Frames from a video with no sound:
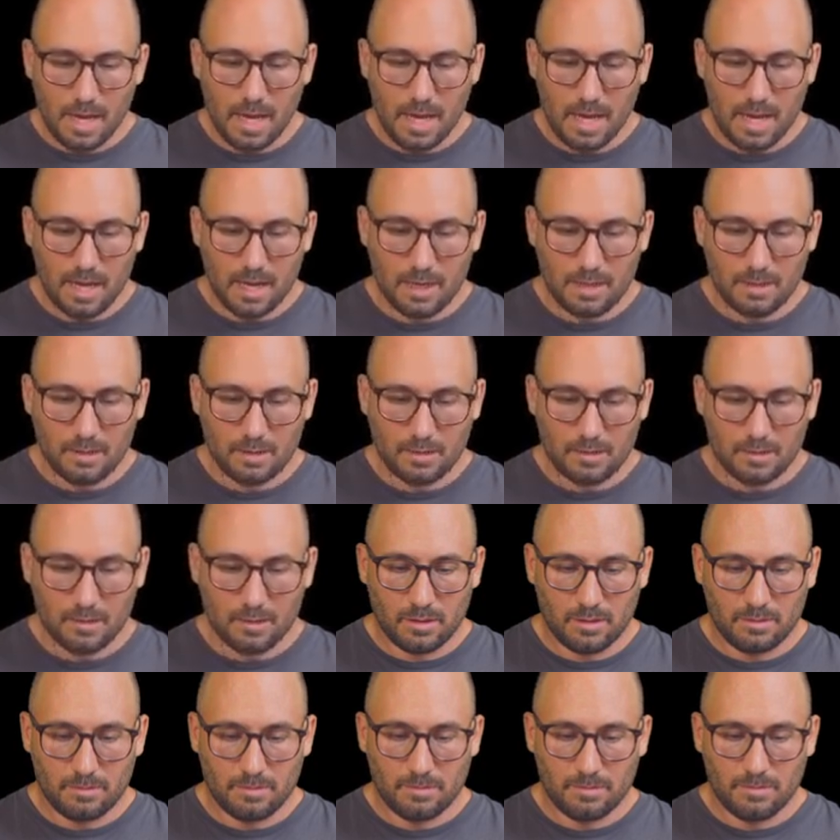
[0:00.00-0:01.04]
And
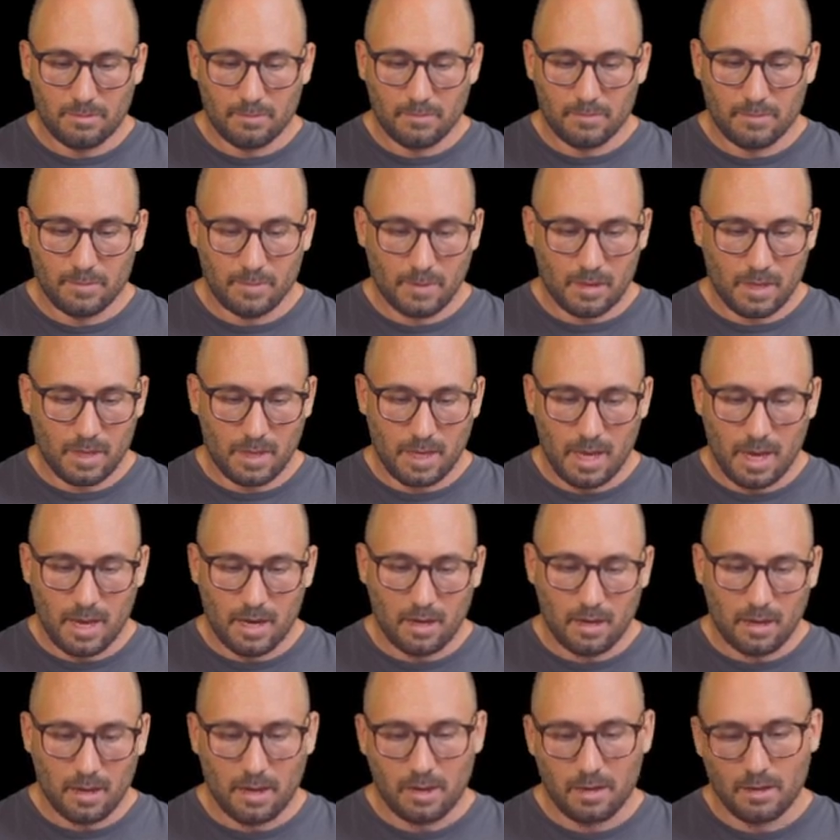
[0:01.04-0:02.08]
again,
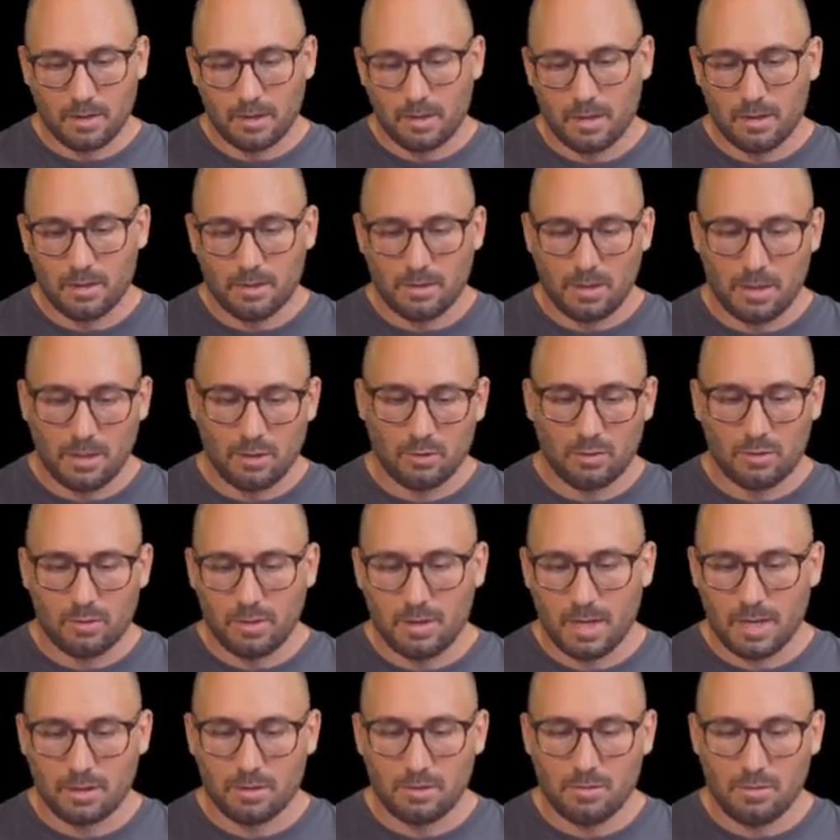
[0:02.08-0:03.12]
I need to
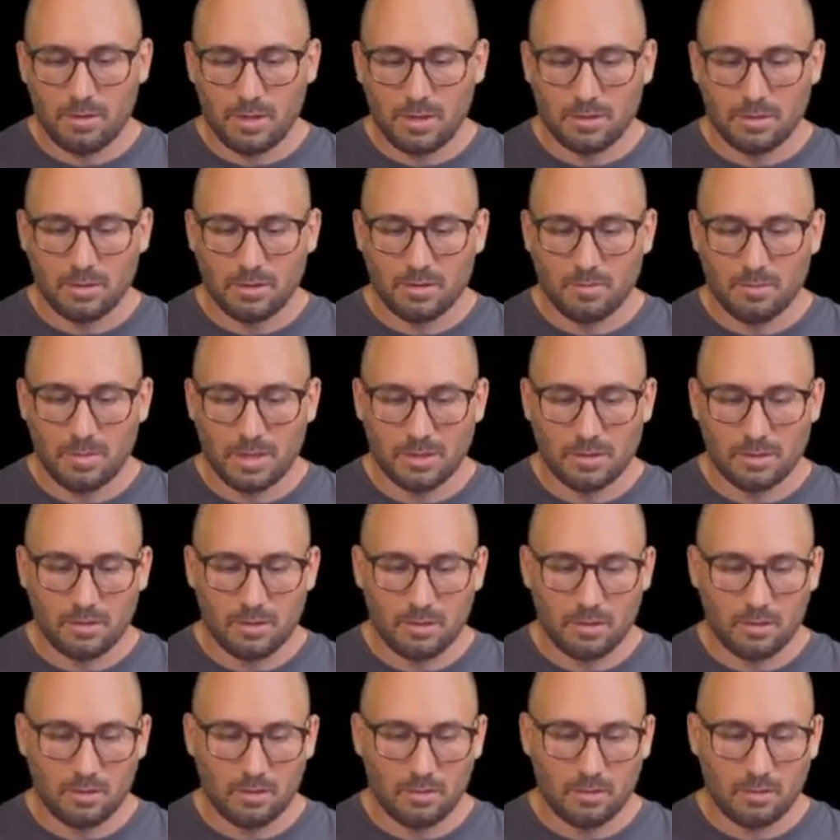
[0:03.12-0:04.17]
connect to the eSense
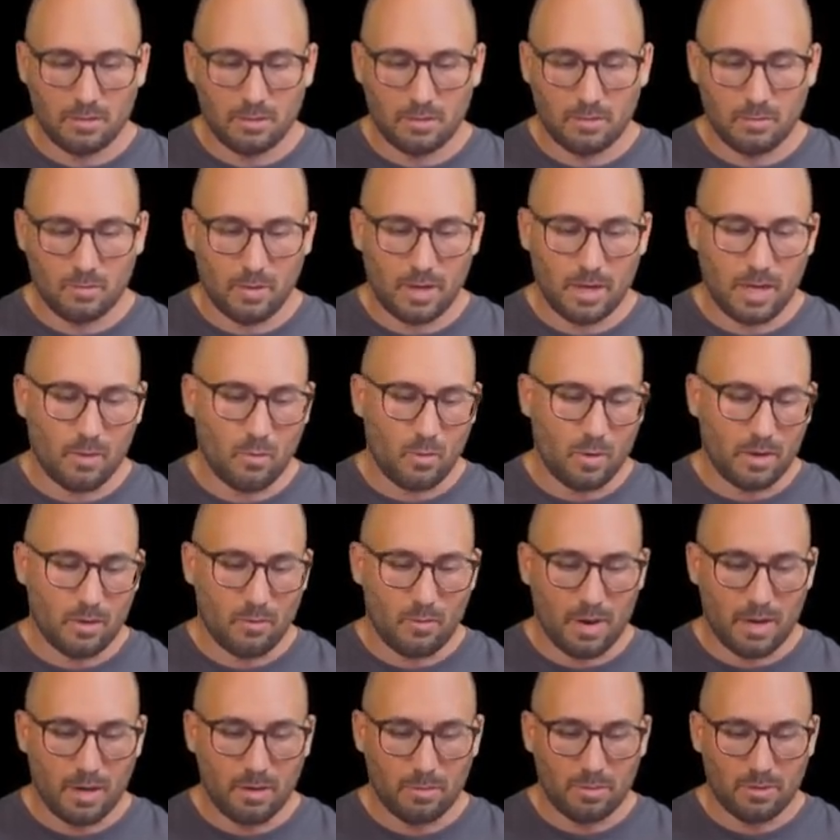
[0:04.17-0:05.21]
muscle when I want to
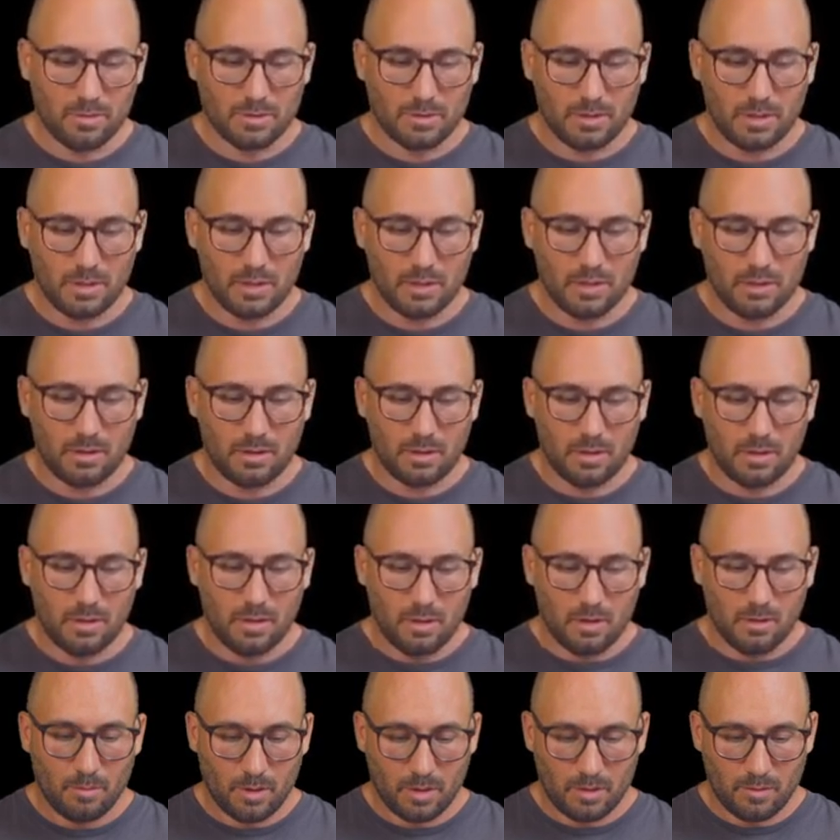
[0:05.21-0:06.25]
run a procedure.
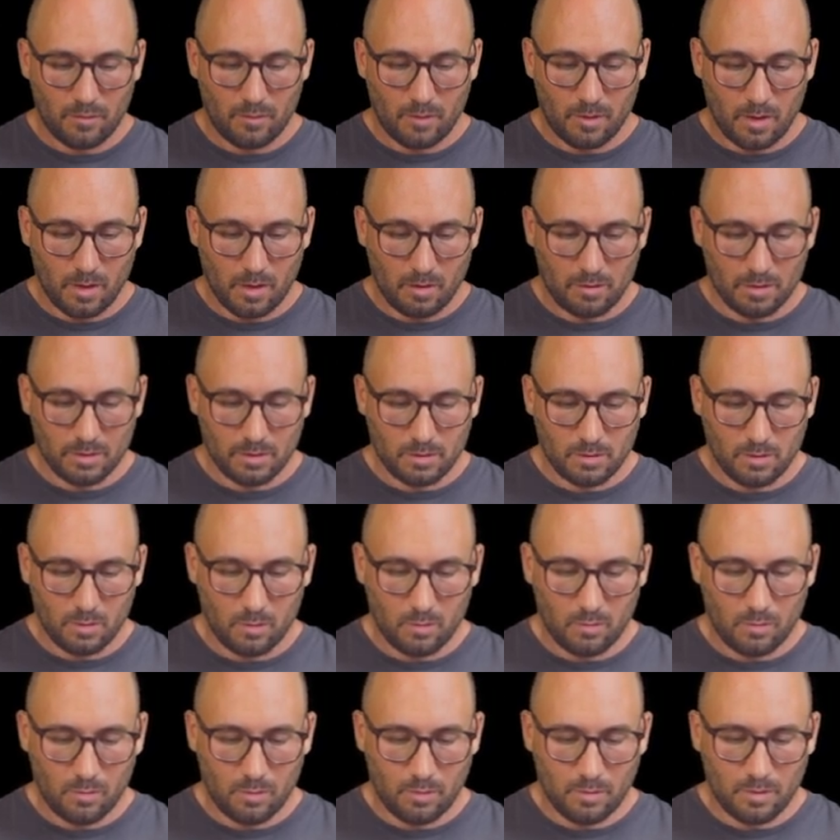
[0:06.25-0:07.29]
But for now, let's go
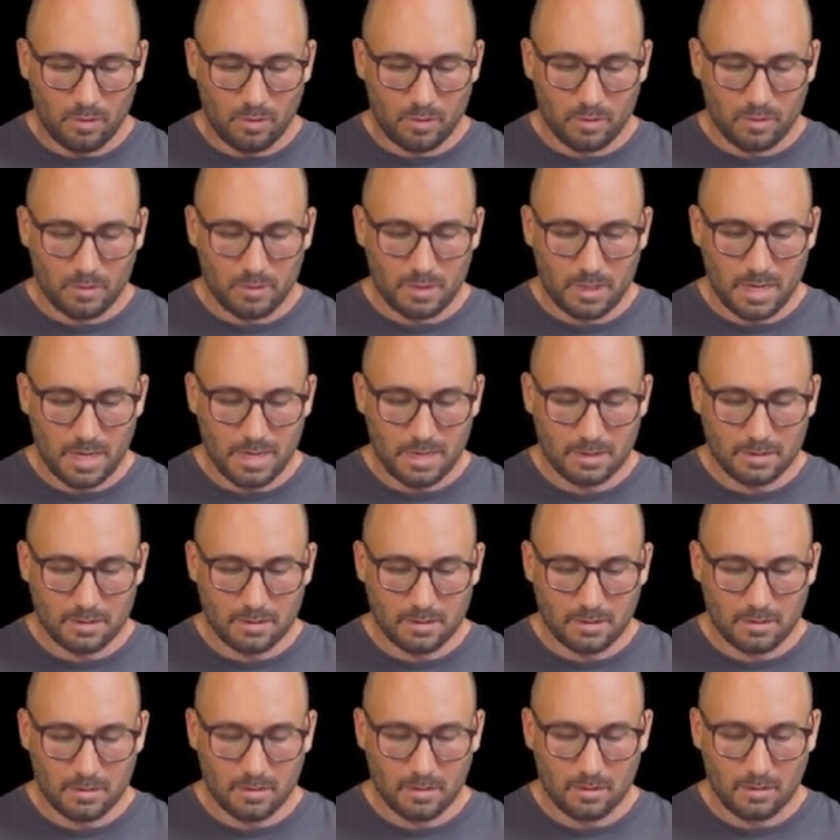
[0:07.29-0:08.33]
for
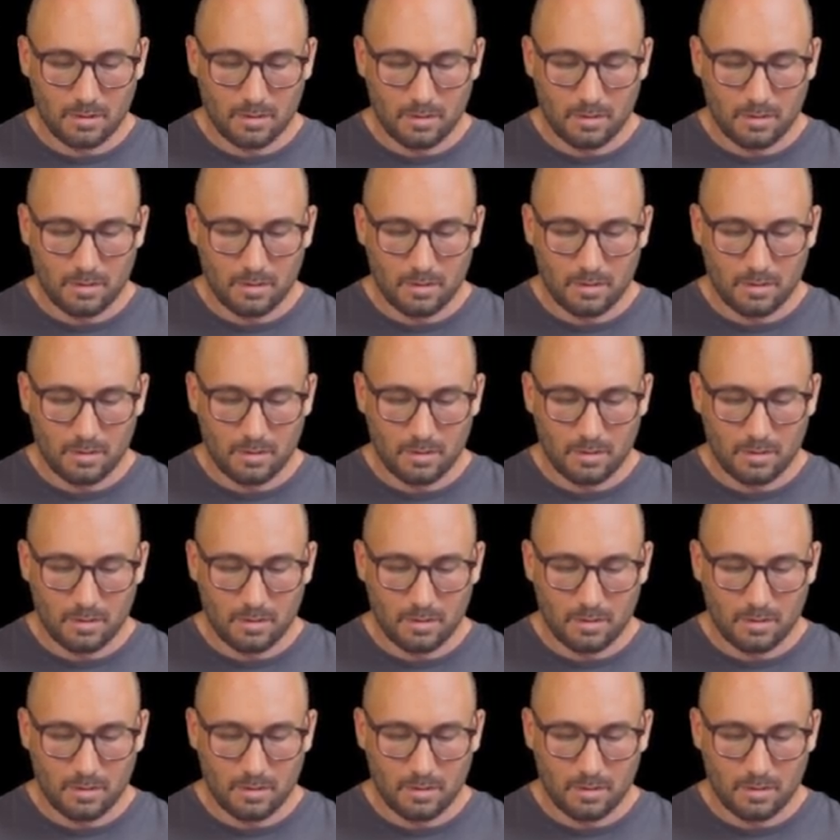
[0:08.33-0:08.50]
test